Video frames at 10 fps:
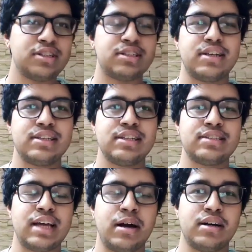not studied
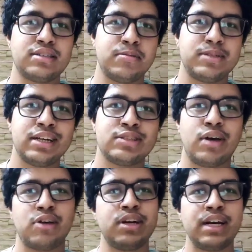this subject,
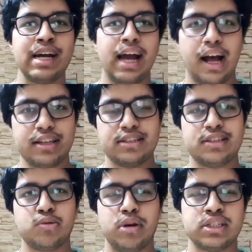so I couldn't answer
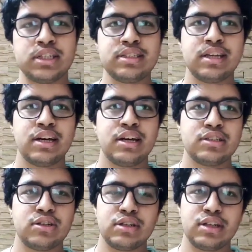these questions.
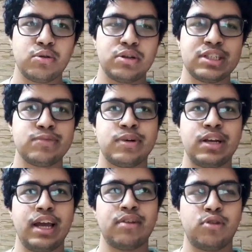So the questions
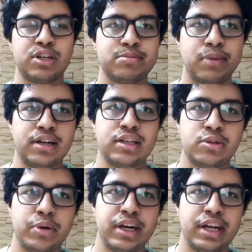were like, what is
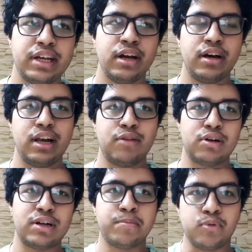multi-threading, like
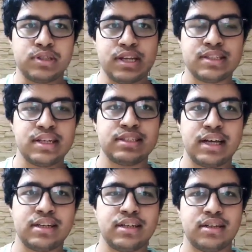what are processes,
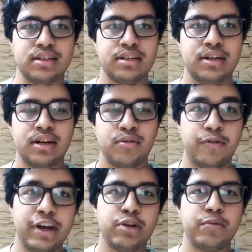and
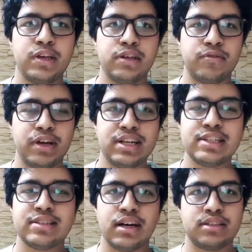where
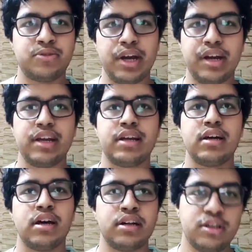is
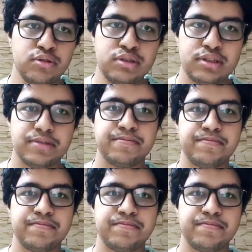threading used.